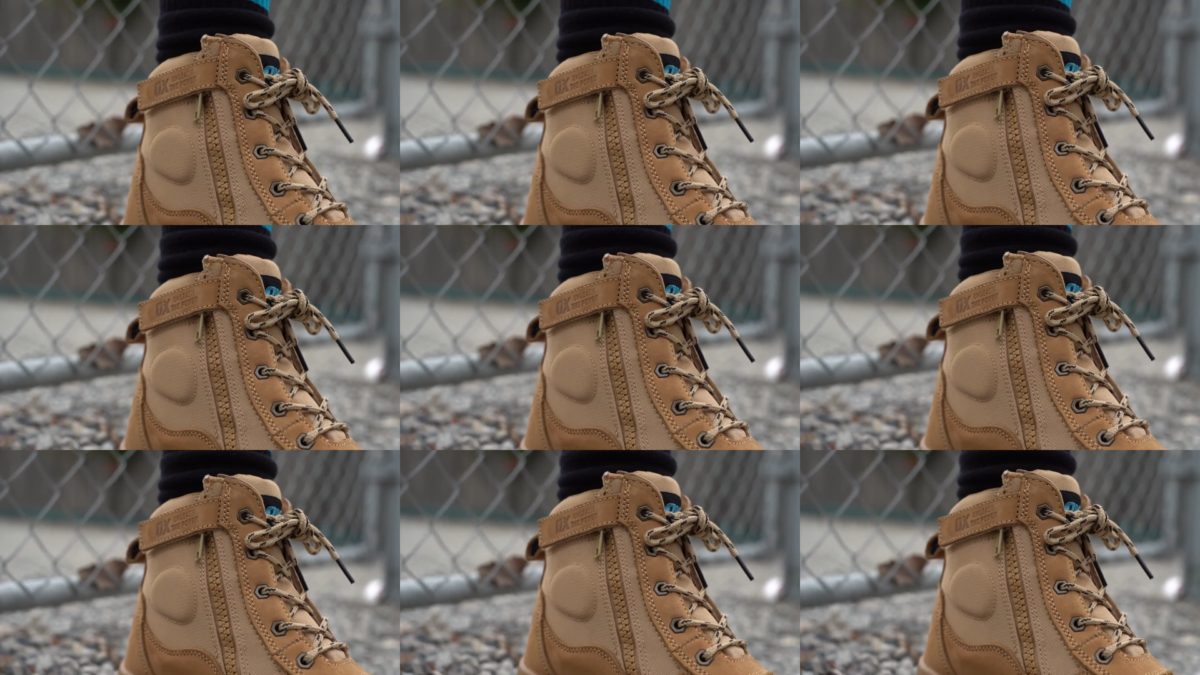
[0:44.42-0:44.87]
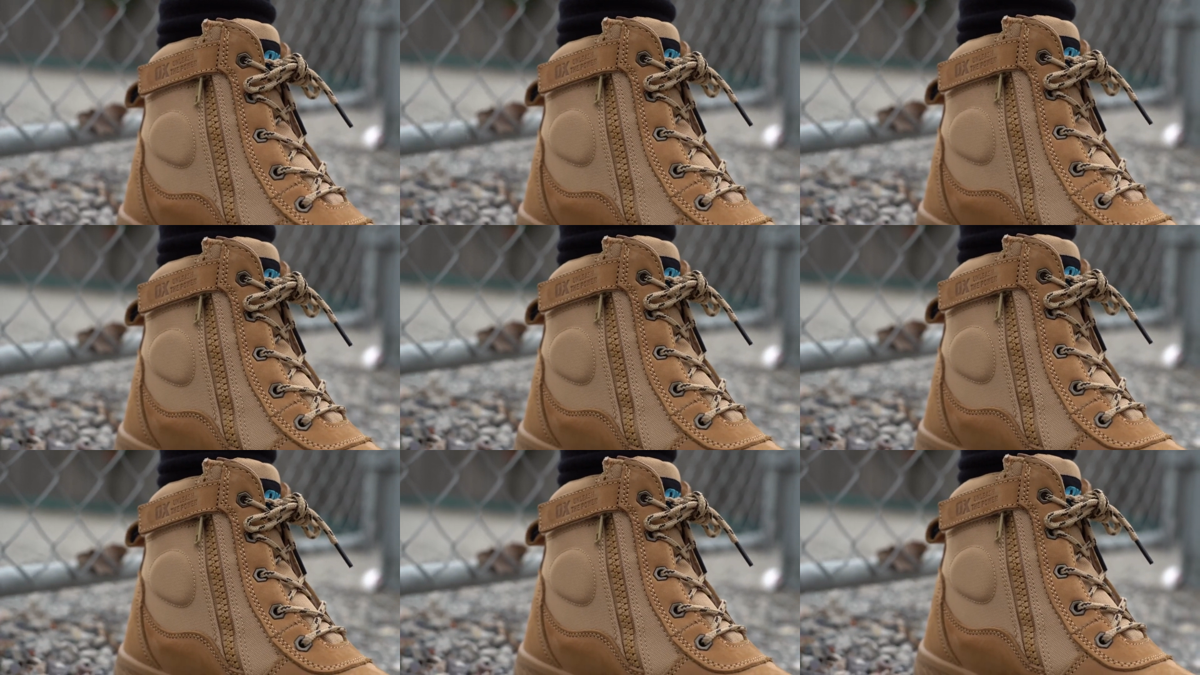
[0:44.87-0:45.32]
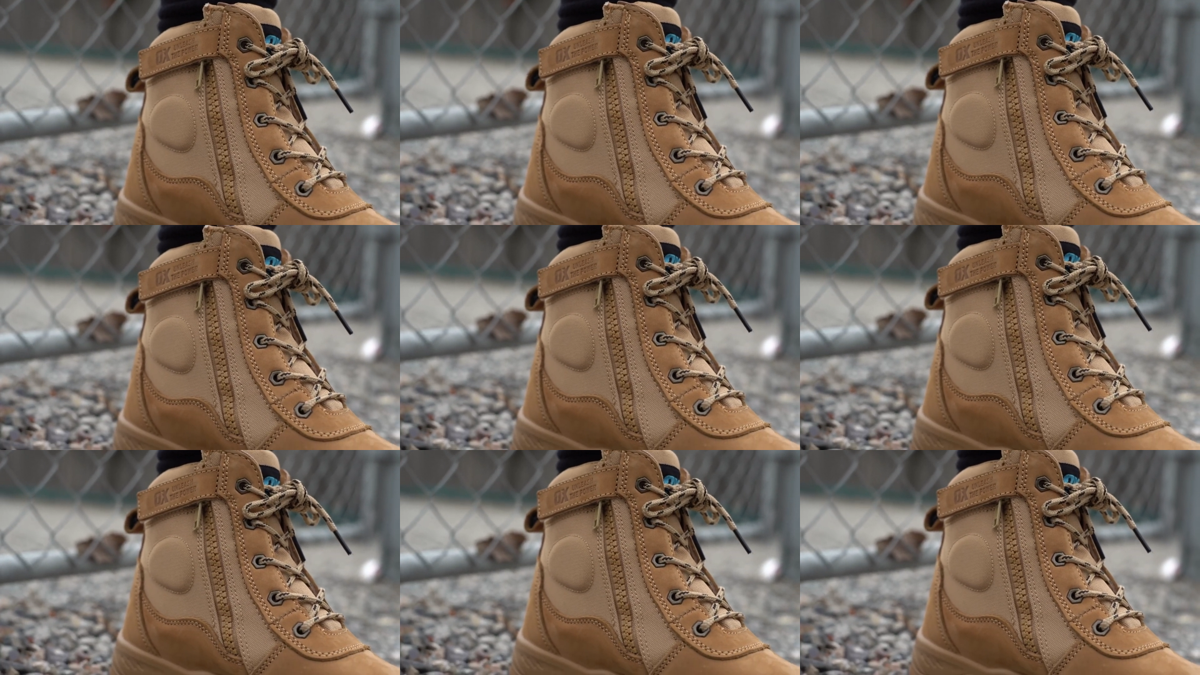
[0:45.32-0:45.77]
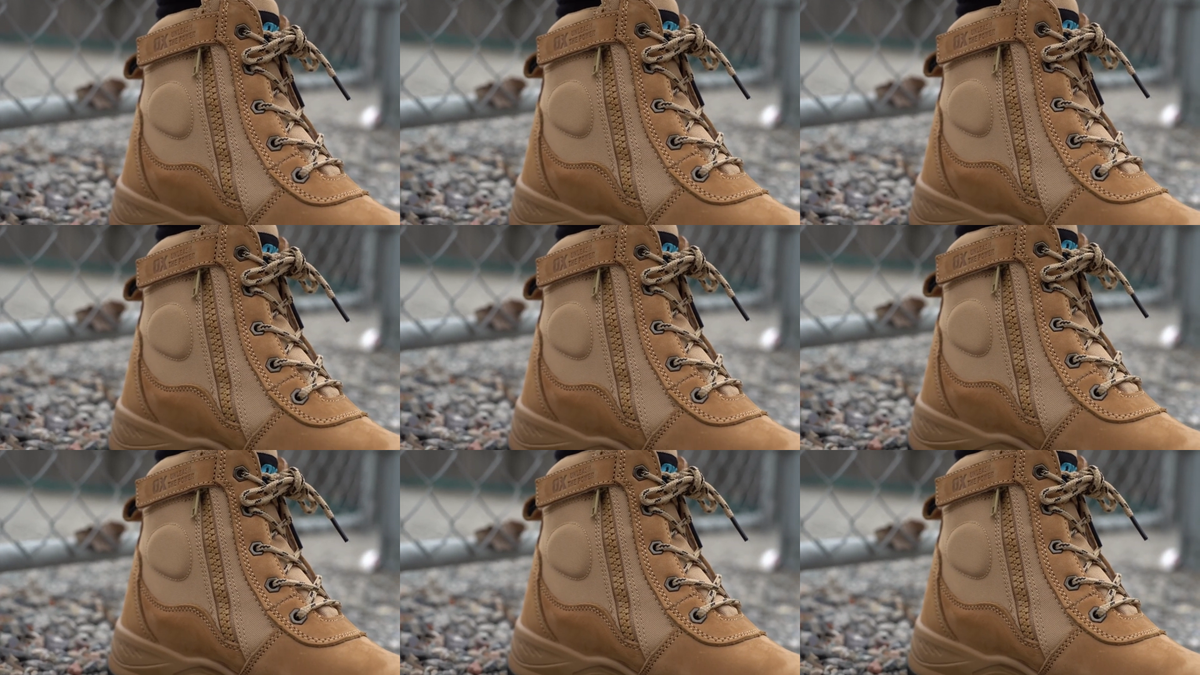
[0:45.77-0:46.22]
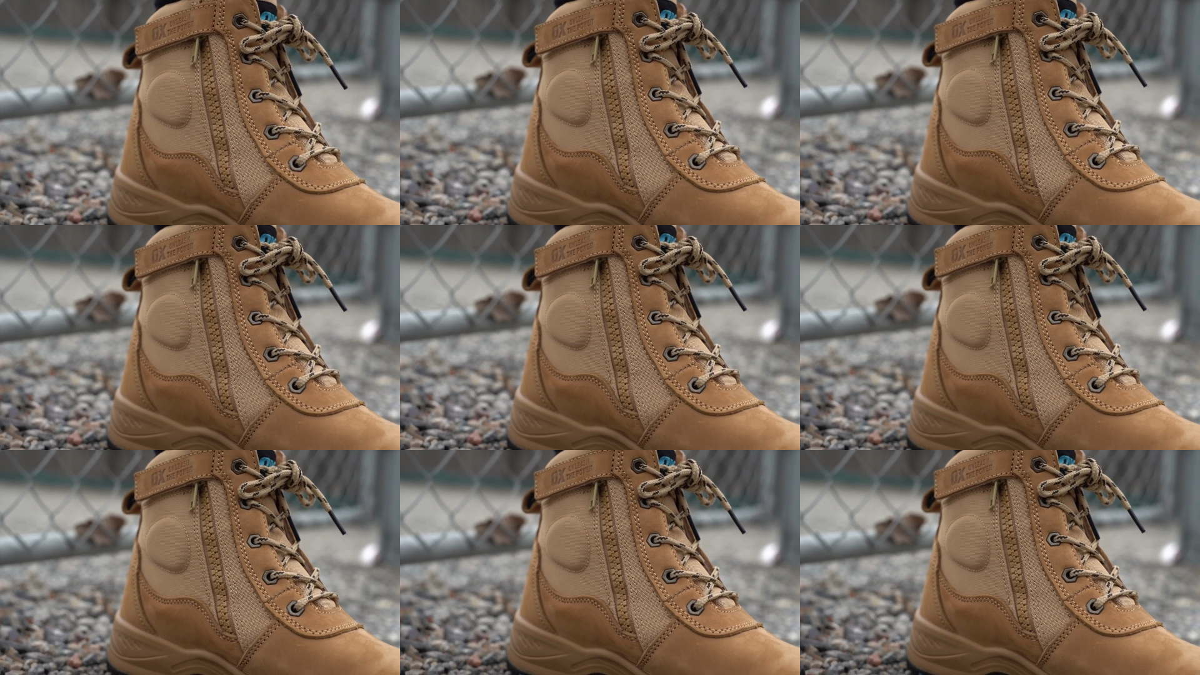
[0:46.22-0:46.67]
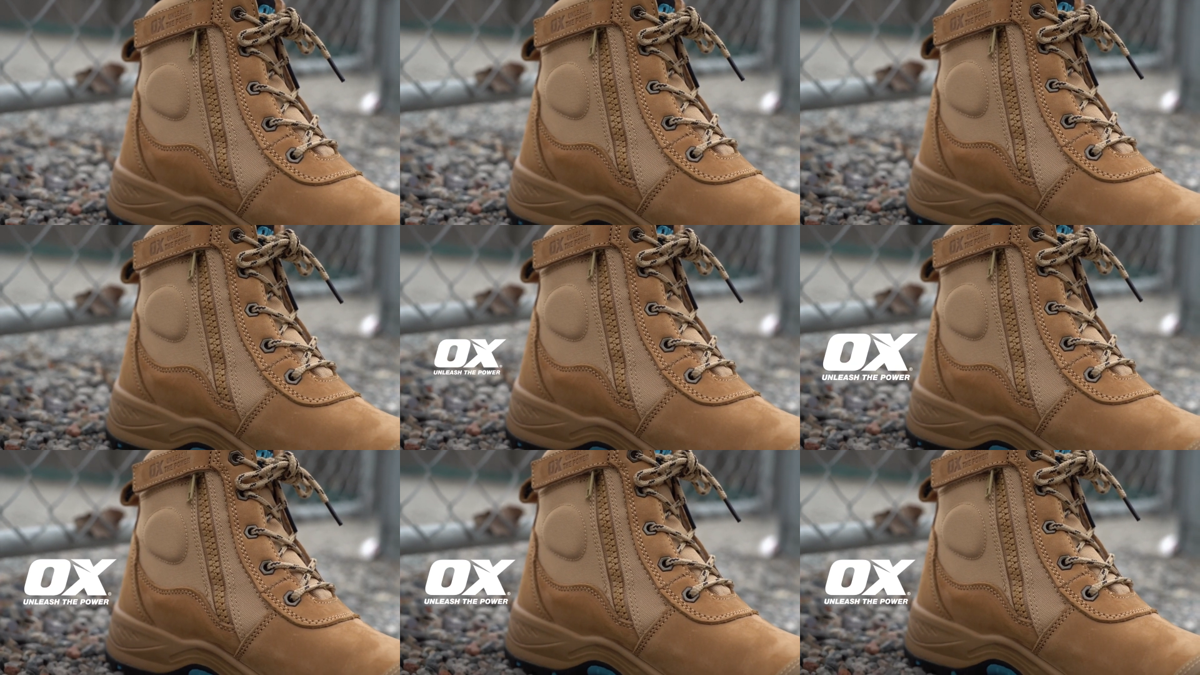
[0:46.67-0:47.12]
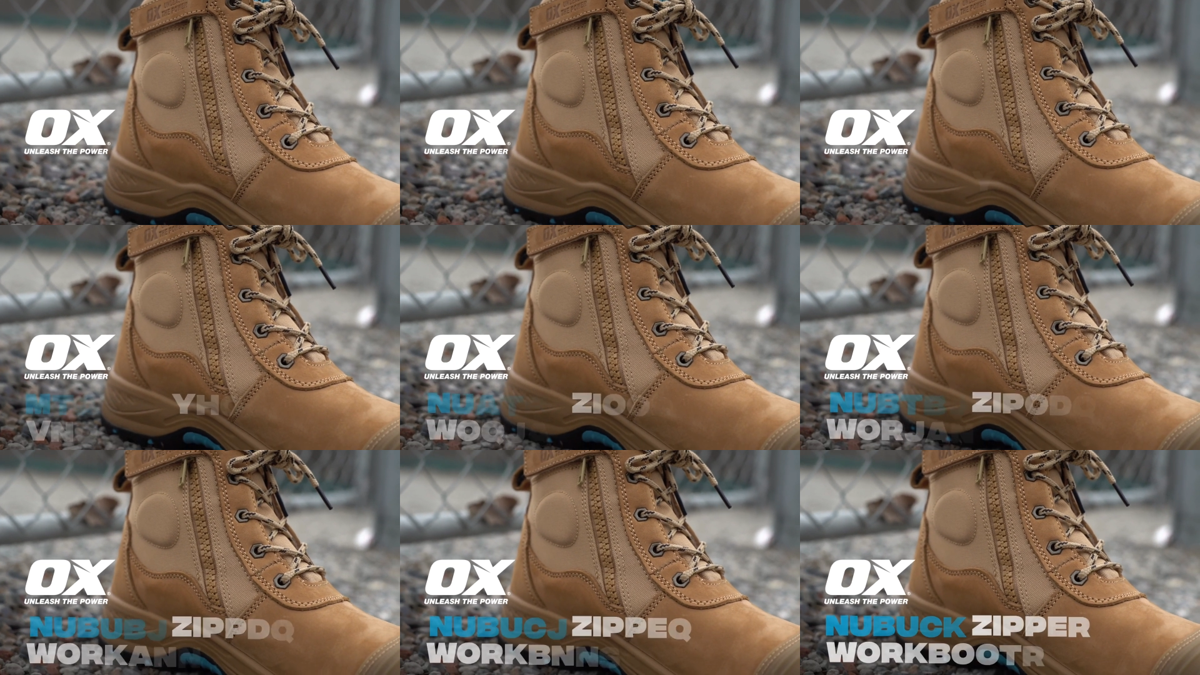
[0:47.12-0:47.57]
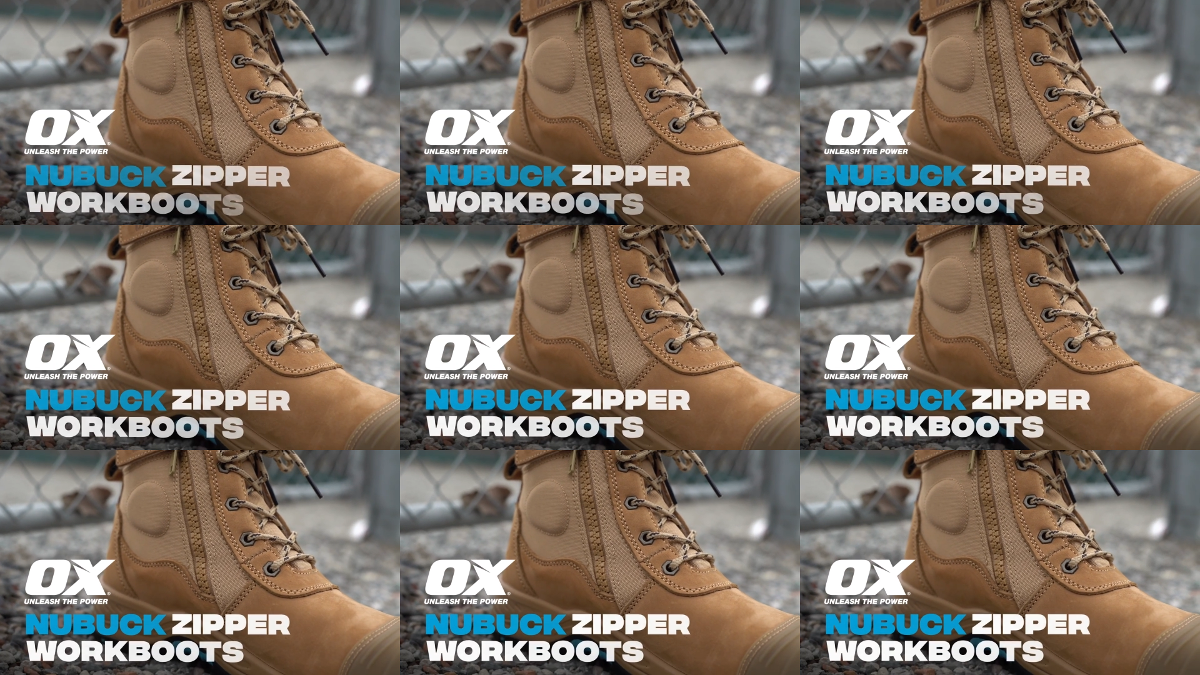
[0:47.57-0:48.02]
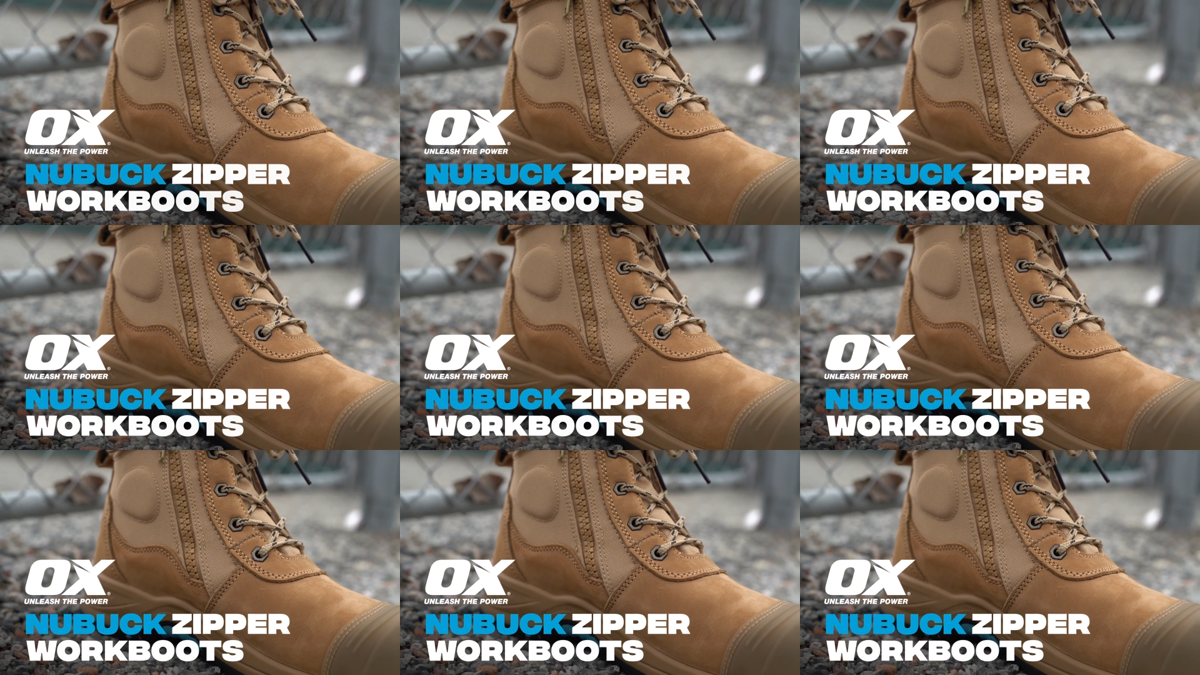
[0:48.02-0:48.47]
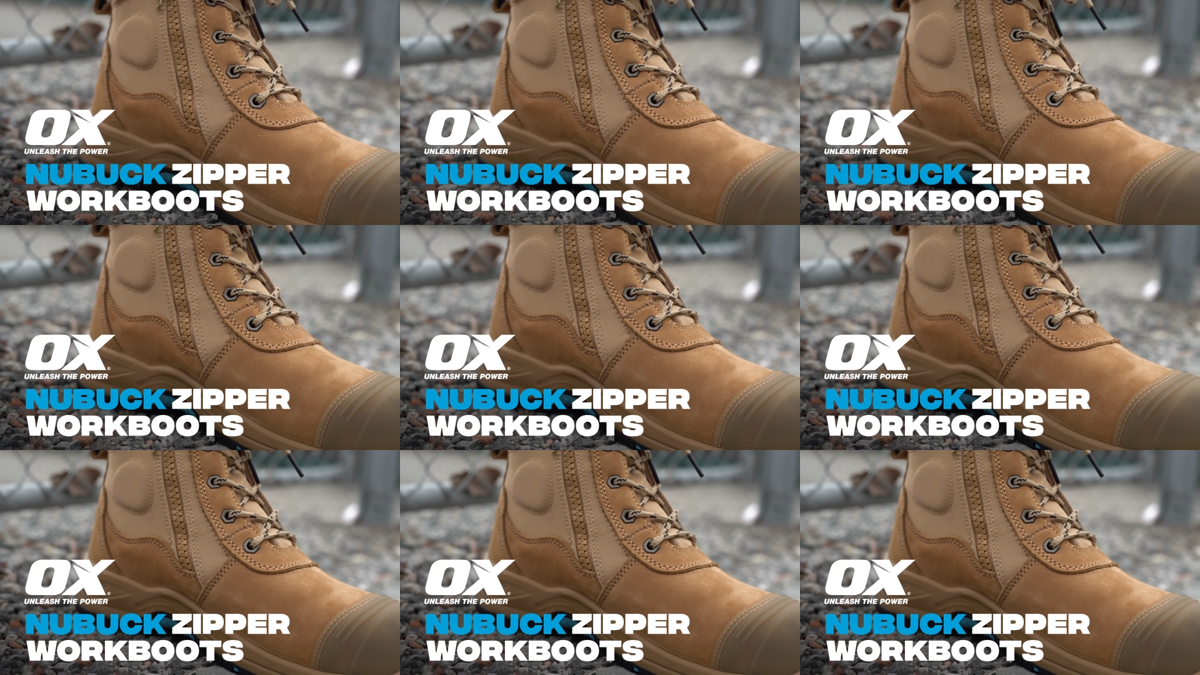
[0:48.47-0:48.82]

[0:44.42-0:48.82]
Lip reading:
Nobody's mouth can be seen.